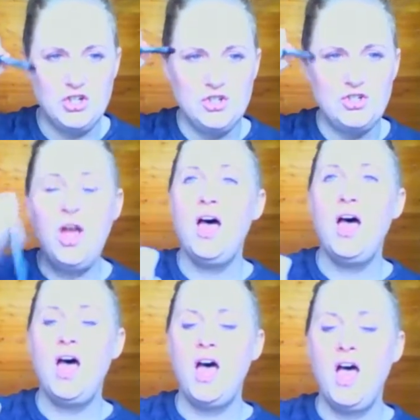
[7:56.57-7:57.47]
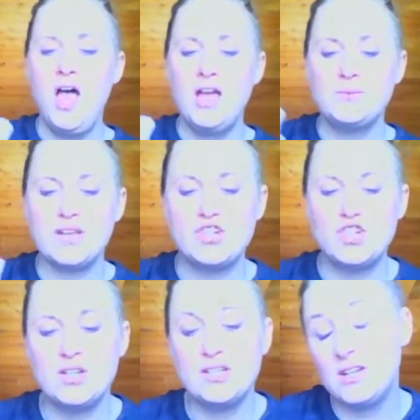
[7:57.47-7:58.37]
dun, dun, it was
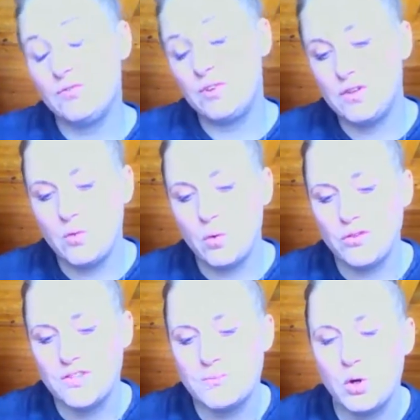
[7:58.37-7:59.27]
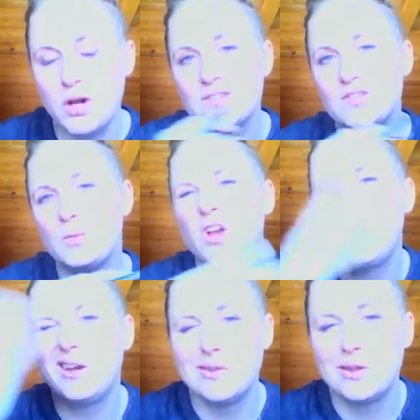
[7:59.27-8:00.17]
actually at 10:54 this morning. So we're
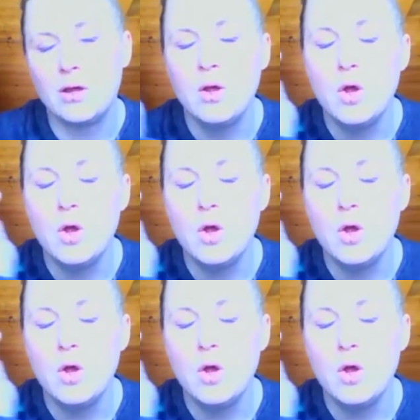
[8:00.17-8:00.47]
kind of on